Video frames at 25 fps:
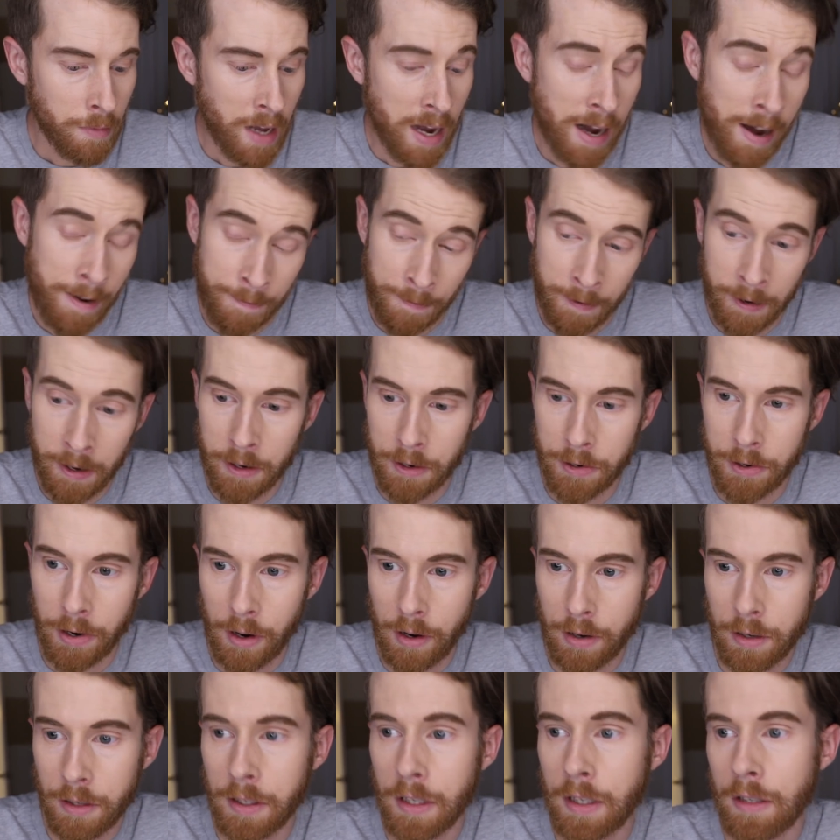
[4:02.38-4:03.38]
I fear
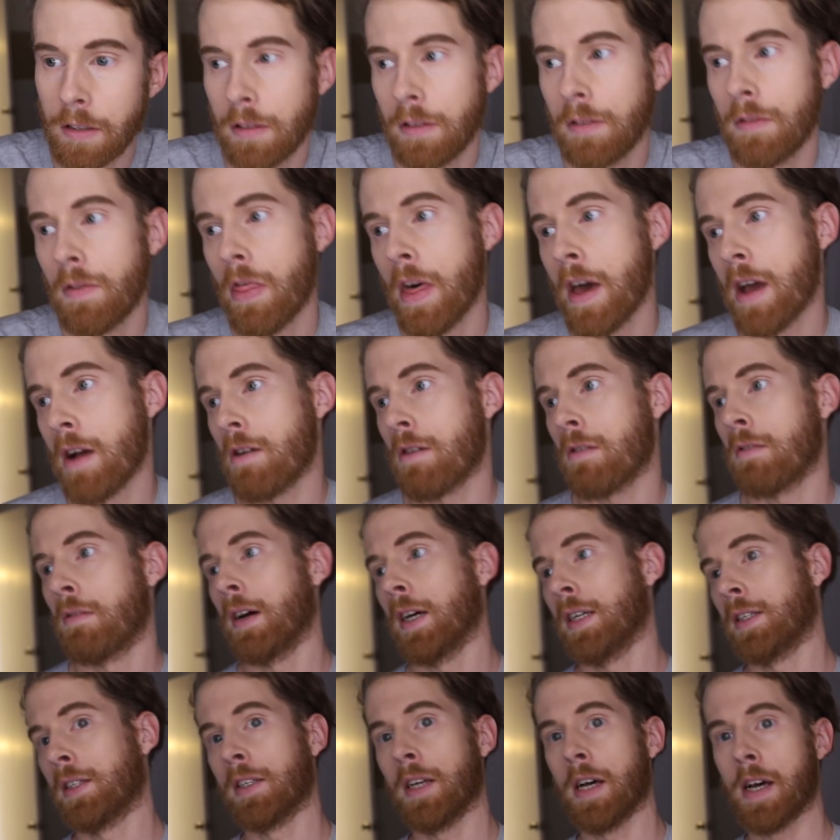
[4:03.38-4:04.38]
darkness. There,
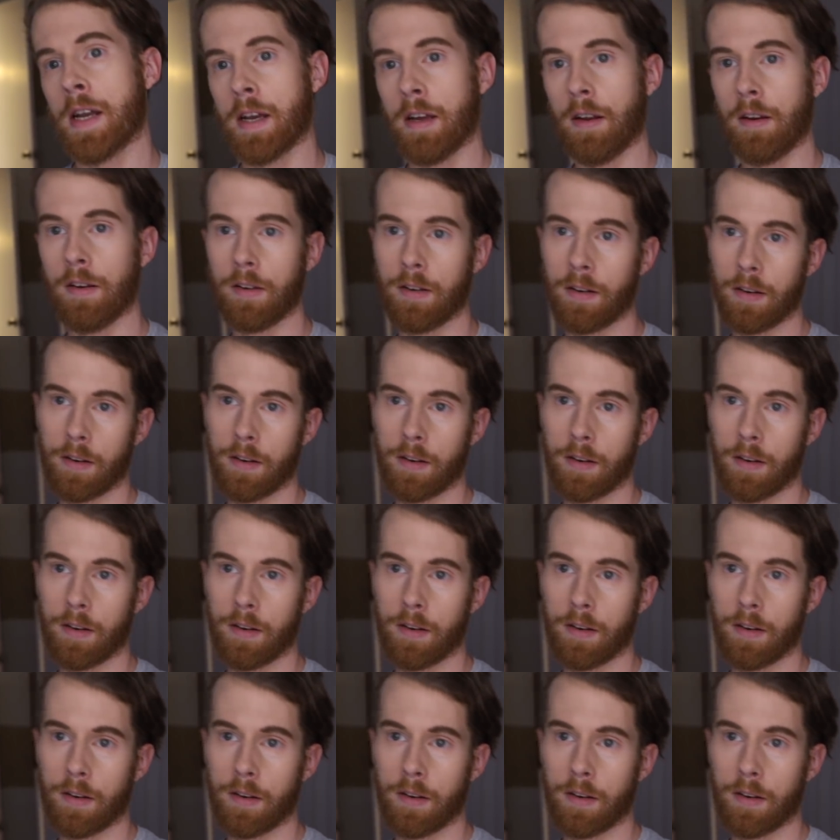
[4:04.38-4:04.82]
I said it.